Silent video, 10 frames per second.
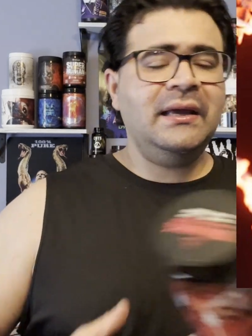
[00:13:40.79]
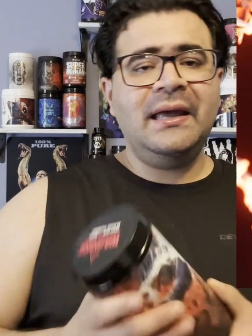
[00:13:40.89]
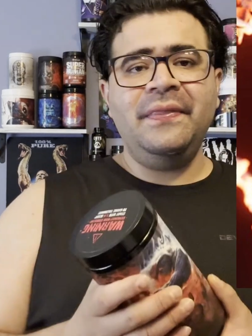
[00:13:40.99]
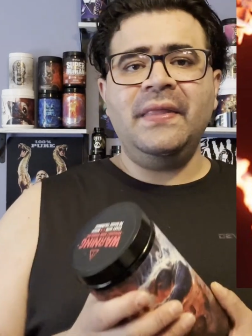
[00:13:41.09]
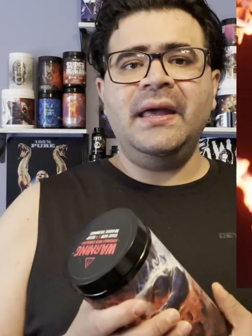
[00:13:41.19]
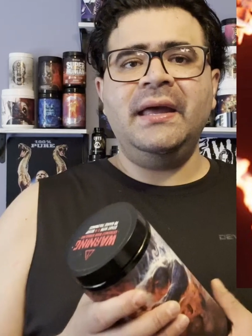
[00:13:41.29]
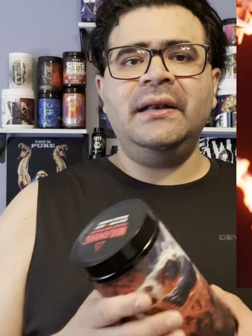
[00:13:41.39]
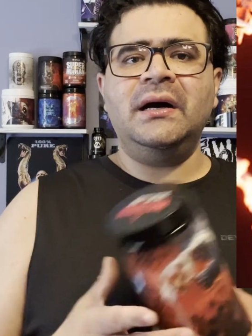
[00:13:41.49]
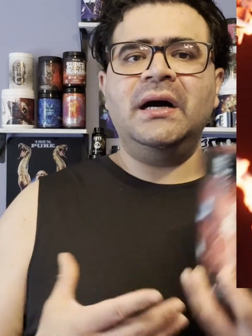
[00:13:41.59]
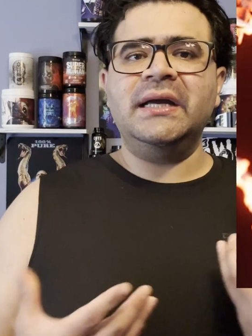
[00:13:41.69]
And
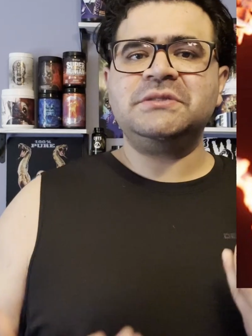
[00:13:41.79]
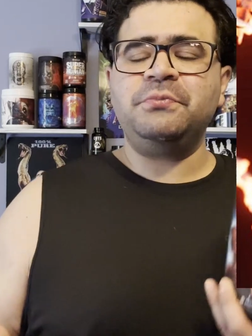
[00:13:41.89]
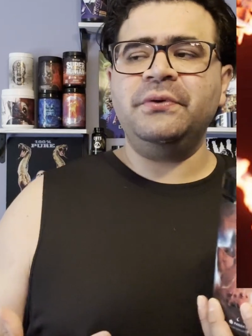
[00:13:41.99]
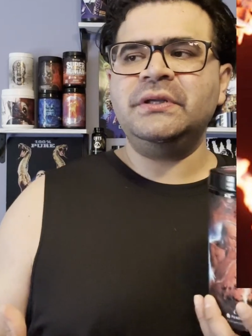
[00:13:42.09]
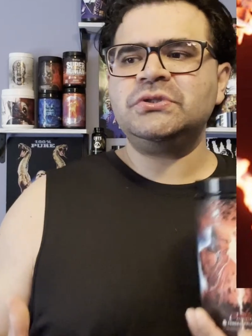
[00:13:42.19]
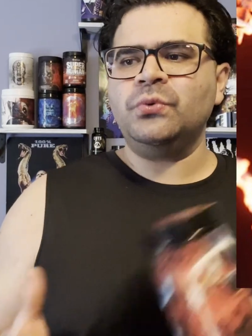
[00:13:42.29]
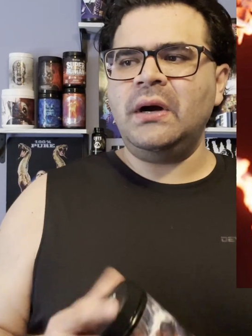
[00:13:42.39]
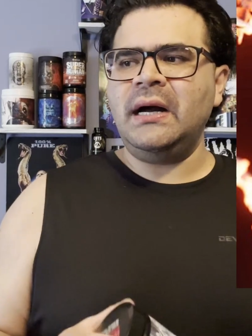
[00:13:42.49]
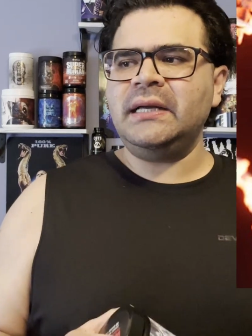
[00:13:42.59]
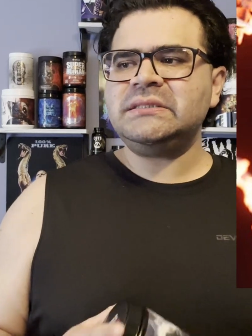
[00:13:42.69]
then
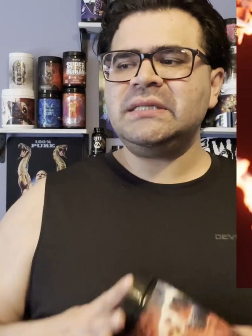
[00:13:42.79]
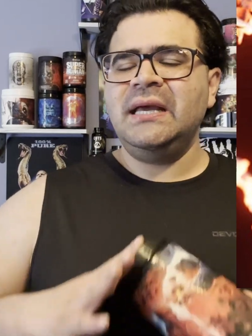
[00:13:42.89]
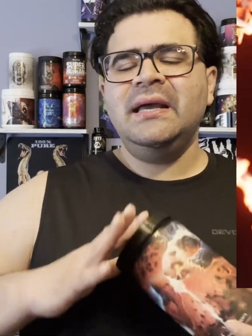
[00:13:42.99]
experience-wise,